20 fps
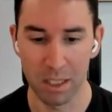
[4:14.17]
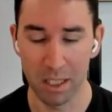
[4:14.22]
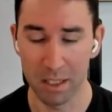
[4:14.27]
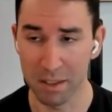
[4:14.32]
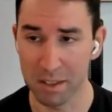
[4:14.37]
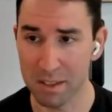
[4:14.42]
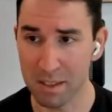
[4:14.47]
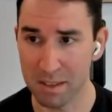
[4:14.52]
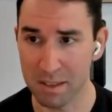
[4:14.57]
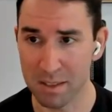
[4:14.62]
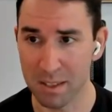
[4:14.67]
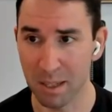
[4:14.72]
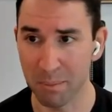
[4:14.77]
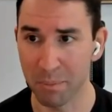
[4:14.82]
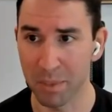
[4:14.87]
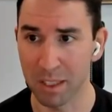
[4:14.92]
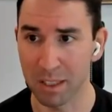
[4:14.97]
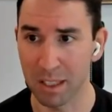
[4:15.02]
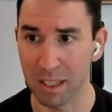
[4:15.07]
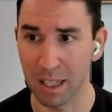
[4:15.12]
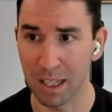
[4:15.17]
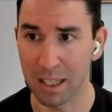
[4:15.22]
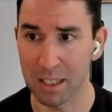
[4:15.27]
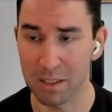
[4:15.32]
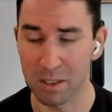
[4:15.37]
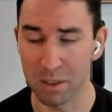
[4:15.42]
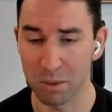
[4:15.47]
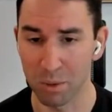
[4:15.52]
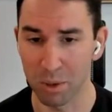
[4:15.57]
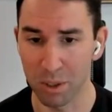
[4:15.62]
And this is something that I
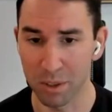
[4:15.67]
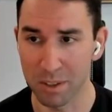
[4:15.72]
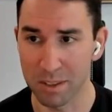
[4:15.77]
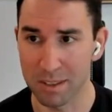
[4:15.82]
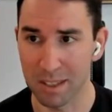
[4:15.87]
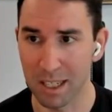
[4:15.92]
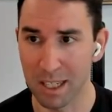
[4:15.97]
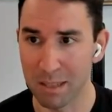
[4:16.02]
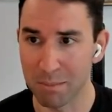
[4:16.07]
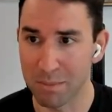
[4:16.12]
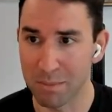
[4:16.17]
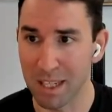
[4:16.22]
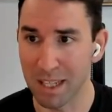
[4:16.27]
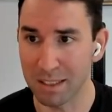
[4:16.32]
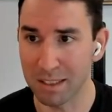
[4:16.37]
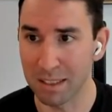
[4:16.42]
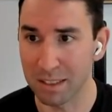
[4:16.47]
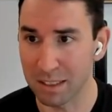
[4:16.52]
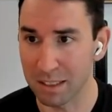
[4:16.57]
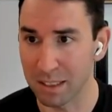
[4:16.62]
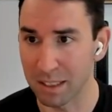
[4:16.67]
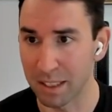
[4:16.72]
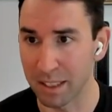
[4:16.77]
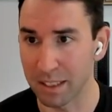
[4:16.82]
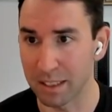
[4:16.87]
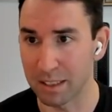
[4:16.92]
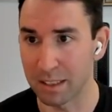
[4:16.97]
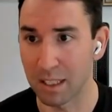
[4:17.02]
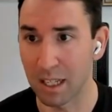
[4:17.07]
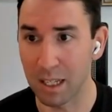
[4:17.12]
do all the time. Technically,
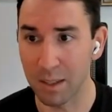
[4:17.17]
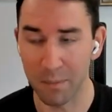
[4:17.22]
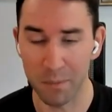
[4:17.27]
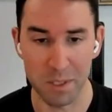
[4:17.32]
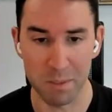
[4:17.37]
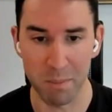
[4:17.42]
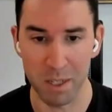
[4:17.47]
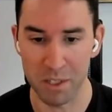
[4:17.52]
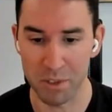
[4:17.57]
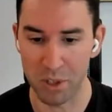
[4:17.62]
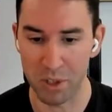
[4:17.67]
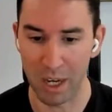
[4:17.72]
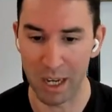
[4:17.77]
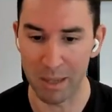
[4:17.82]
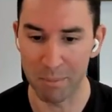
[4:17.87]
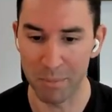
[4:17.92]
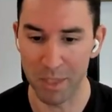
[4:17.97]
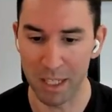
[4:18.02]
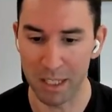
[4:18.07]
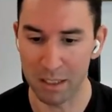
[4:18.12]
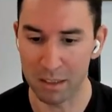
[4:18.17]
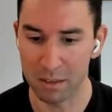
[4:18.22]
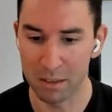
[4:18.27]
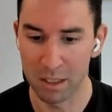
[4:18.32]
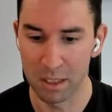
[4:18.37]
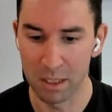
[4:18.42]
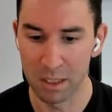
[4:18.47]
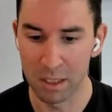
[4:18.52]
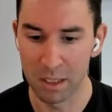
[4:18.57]
like golf is my job now.